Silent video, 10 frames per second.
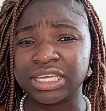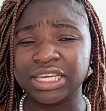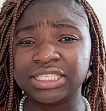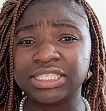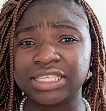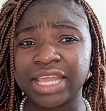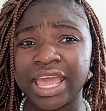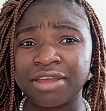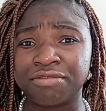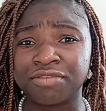he didn't
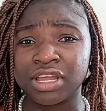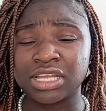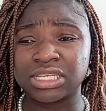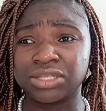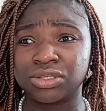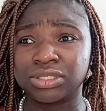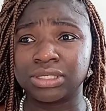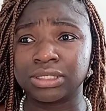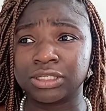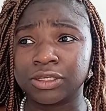have the,
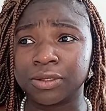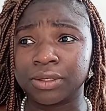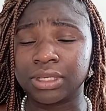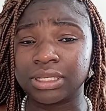the, the,